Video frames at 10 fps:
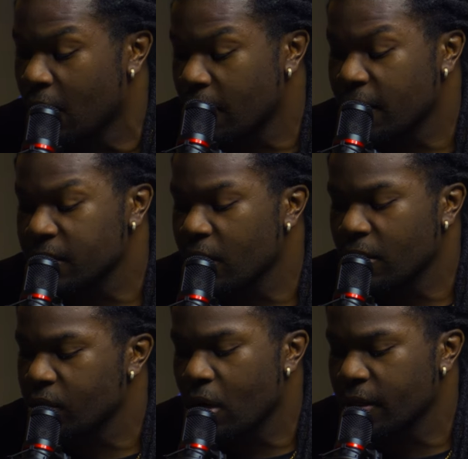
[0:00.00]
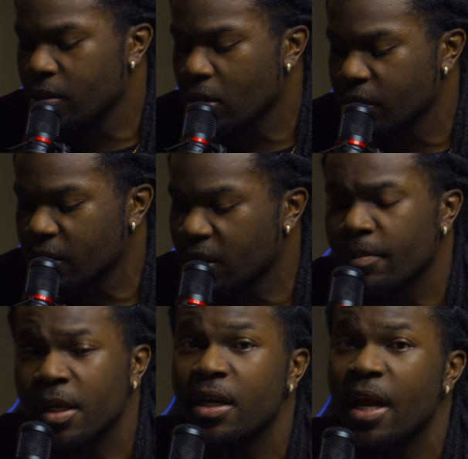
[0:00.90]
That's not her talking at all, son. The
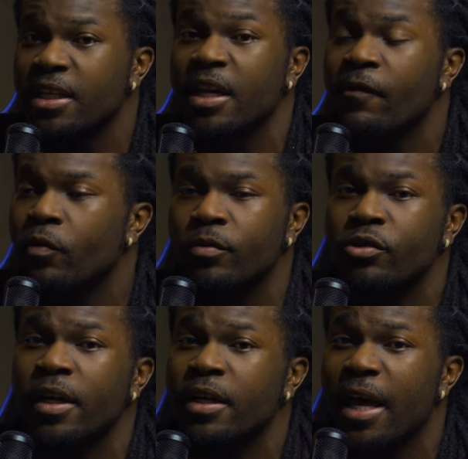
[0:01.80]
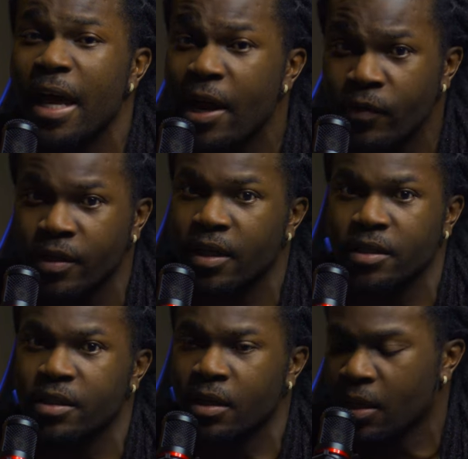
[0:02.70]
chlamydia has infiltrated everything,
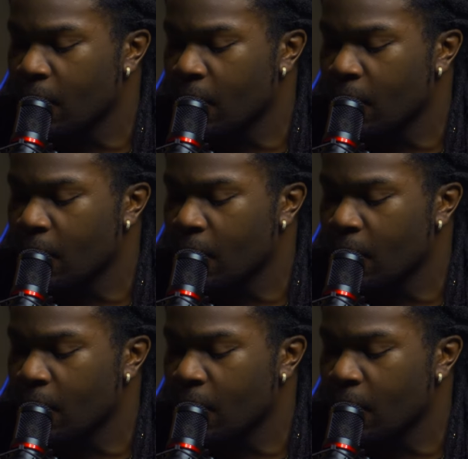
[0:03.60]
son.